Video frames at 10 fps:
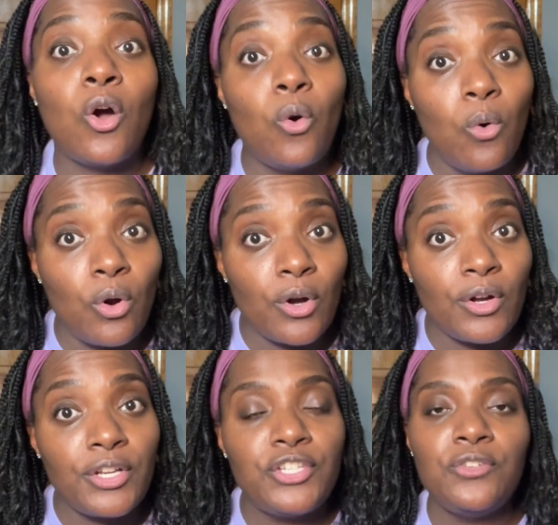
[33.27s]

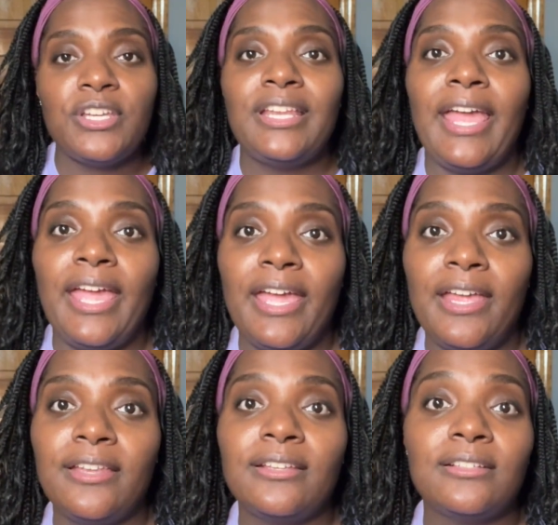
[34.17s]
Or you can
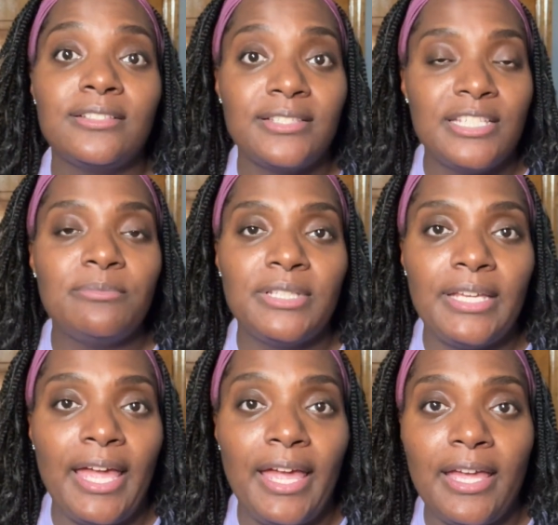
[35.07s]

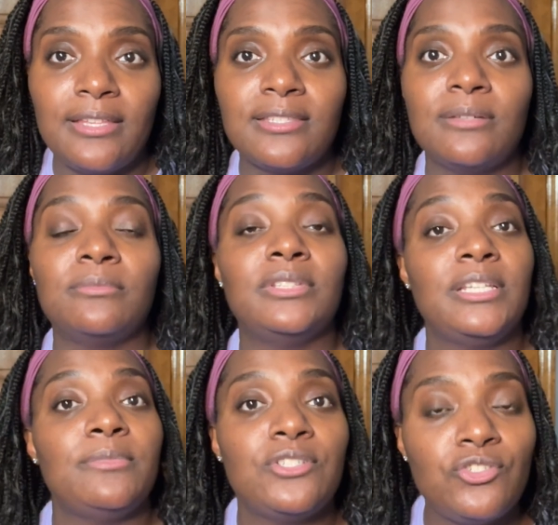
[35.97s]
simply add some
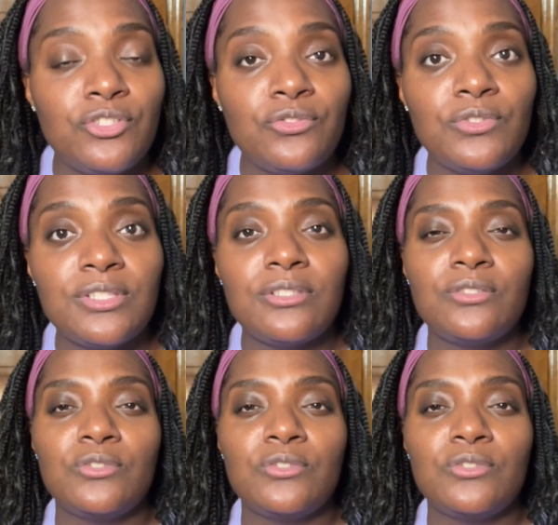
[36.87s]
lemon juice to